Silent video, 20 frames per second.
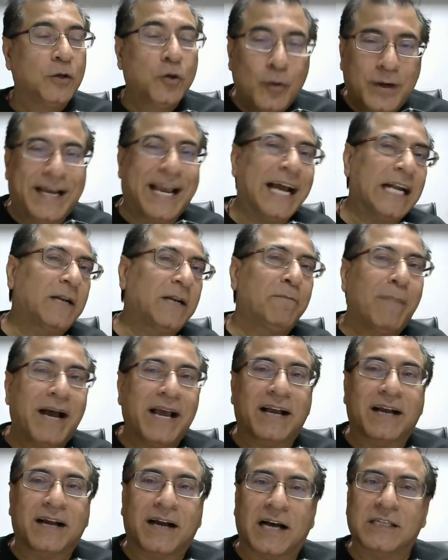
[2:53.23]
To get
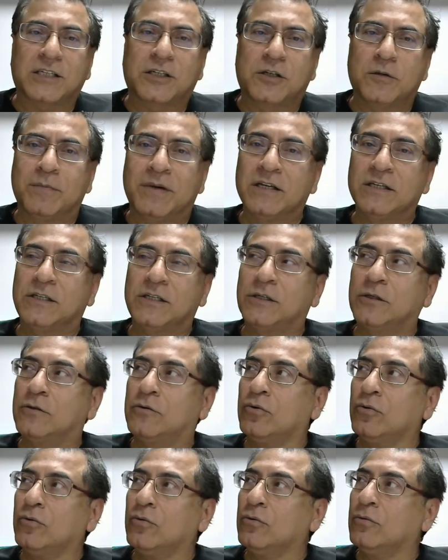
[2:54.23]
my customers
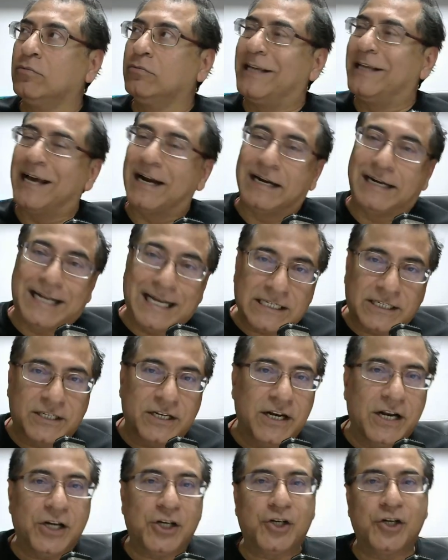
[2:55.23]
to their
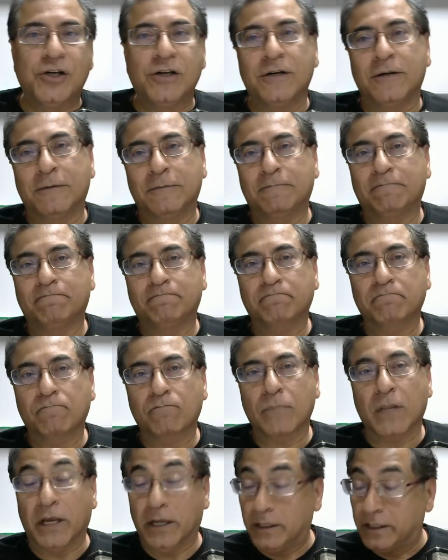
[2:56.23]
destination
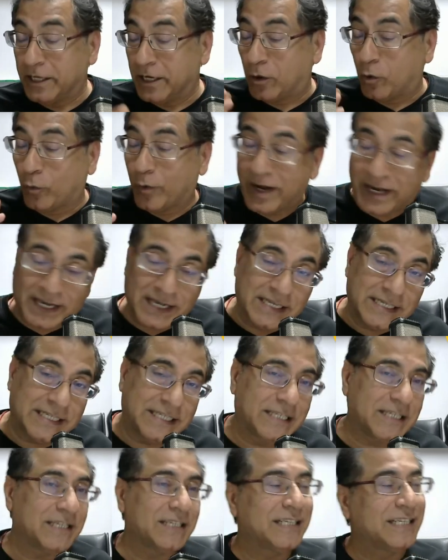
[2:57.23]
in the
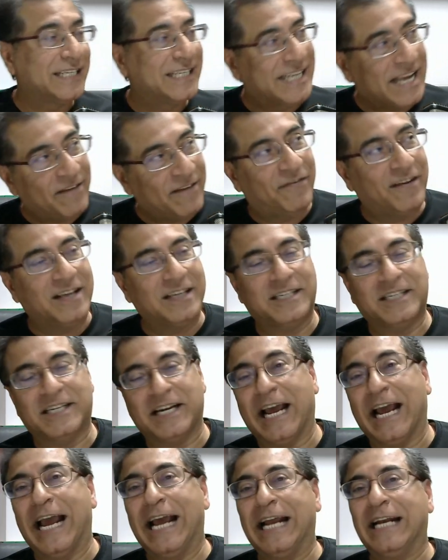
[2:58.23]
quickest,
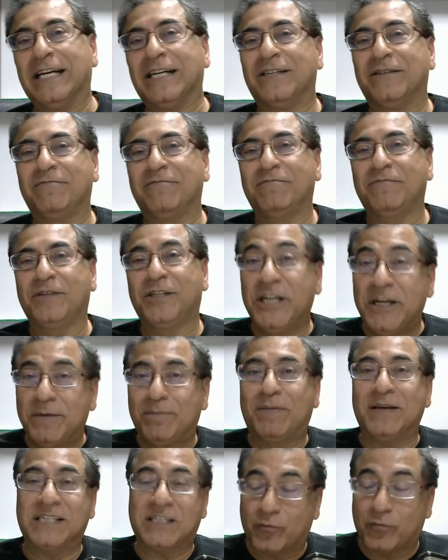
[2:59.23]
safest, and
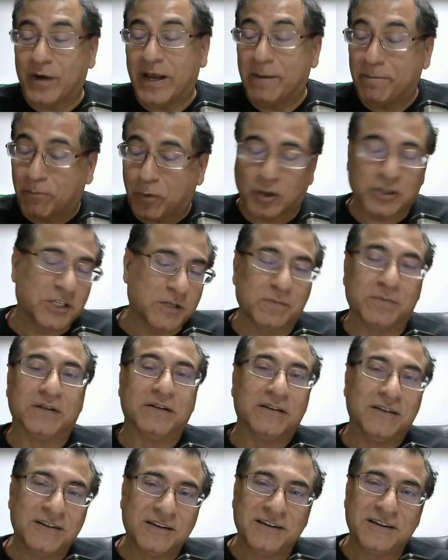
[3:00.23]
cheapest way
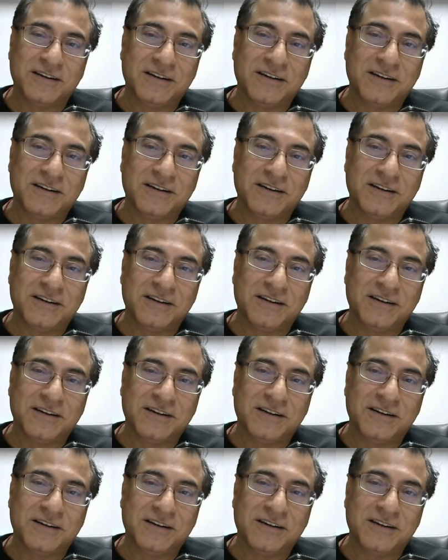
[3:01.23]
possible,